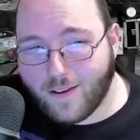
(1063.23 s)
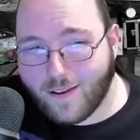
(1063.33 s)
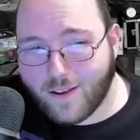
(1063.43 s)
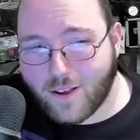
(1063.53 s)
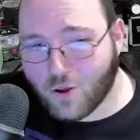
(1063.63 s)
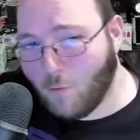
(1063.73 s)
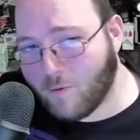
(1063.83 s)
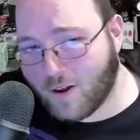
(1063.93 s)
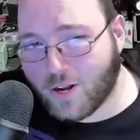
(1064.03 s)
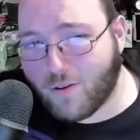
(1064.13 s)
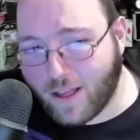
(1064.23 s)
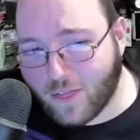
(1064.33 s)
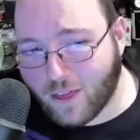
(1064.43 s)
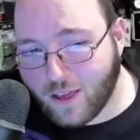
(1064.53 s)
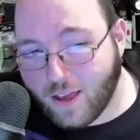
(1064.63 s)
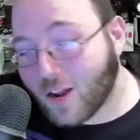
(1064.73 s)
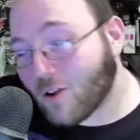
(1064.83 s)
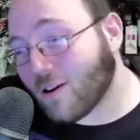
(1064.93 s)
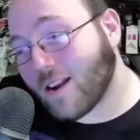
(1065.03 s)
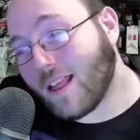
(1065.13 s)
super strength.
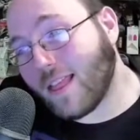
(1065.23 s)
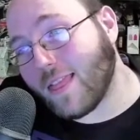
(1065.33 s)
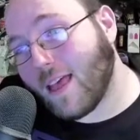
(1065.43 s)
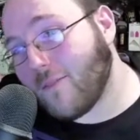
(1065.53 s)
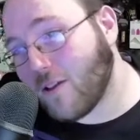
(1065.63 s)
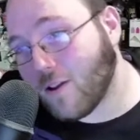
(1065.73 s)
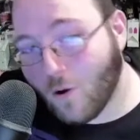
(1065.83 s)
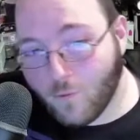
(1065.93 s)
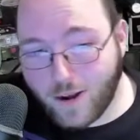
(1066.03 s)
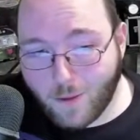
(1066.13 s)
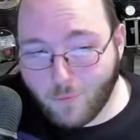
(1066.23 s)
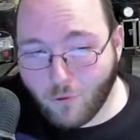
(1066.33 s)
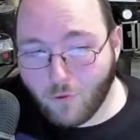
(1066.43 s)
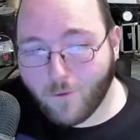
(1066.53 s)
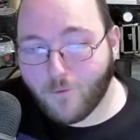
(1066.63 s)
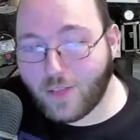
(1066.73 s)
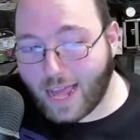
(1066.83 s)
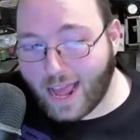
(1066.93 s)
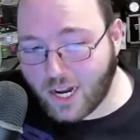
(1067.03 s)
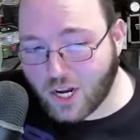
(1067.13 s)
You're going to love it when you pull a
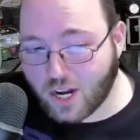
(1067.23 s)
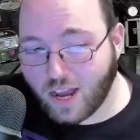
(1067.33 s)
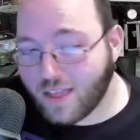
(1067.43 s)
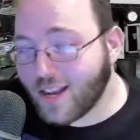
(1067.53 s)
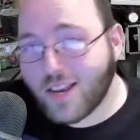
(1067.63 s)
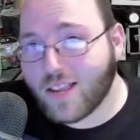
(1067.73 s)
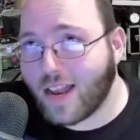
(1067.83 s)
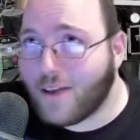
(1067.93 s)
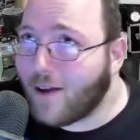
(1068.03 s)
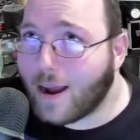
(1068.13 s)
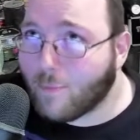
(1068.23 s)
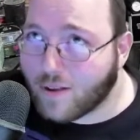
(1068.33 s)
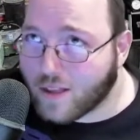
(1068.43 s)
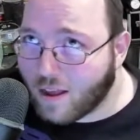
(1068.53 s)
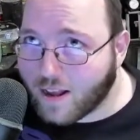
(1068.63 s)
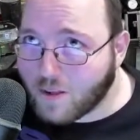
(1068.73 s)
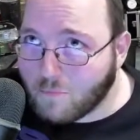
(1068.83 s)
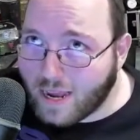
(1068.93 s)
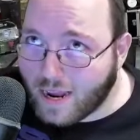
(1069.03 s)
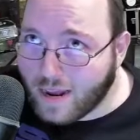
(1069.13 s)
Flash that doesn't have hypersonic
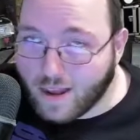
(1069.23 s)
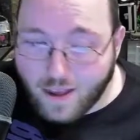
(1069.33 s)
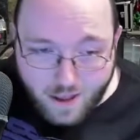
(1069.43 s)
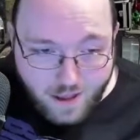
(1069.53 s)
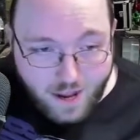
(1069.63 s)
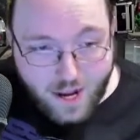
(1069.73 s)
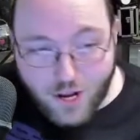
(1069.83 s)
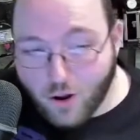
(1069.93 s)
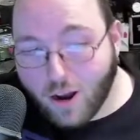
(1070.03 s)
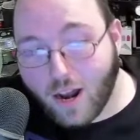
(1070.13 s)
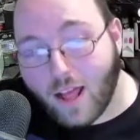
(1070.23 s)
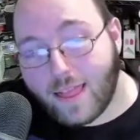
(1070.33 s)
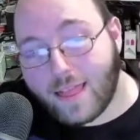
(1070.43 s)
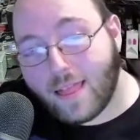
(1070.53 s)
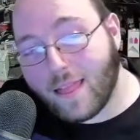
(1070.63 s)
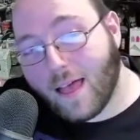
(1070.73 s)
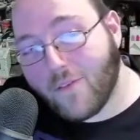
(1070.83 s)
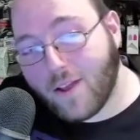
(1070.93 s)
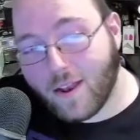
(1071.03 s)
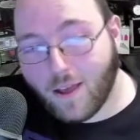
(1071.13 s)
speed. You're going to love
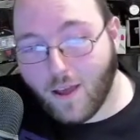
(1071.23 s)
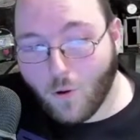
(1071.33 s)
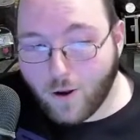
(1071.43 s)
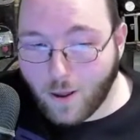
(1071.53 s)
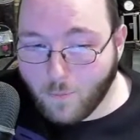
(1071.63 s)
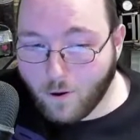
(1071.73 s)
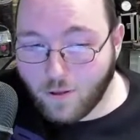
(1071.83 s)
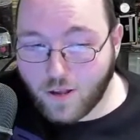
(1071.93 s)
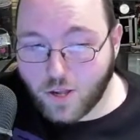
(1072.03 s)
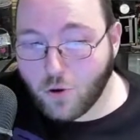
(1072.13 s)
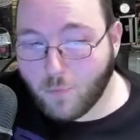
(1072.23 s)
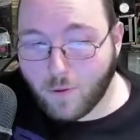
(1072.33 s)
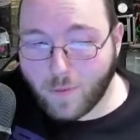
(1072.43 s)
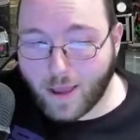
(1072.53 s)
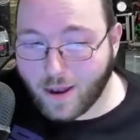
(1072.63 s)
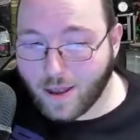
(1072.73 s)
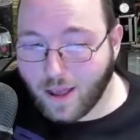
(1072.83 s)
it when you pull a Superman